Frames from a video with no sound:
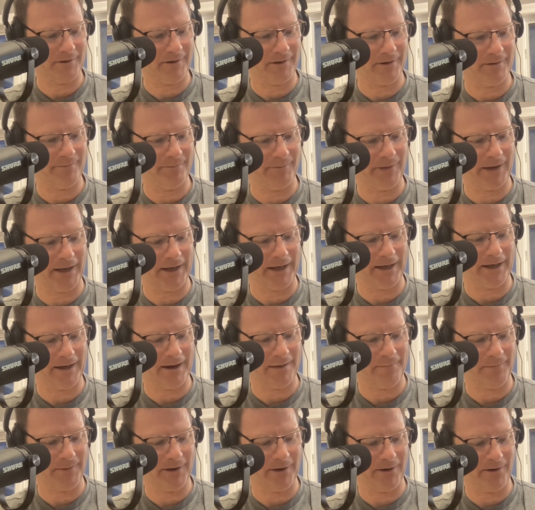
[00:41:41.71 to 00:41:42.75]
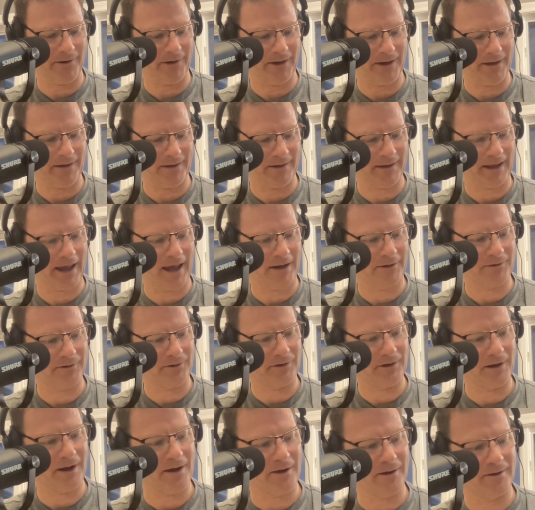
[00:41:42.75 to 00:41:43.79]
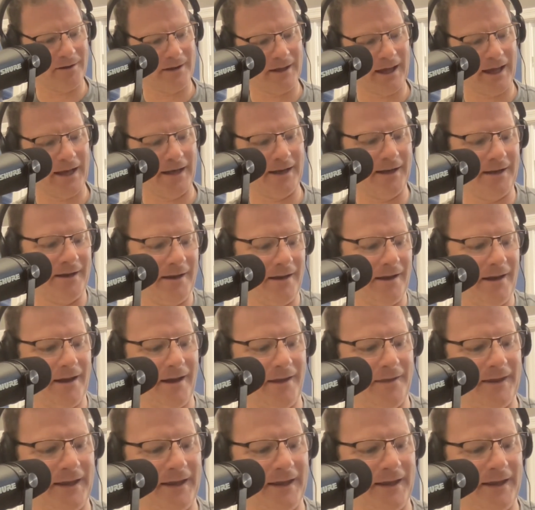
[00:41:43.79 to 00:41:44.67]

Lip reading: picking it up here, is Dr. Young said at the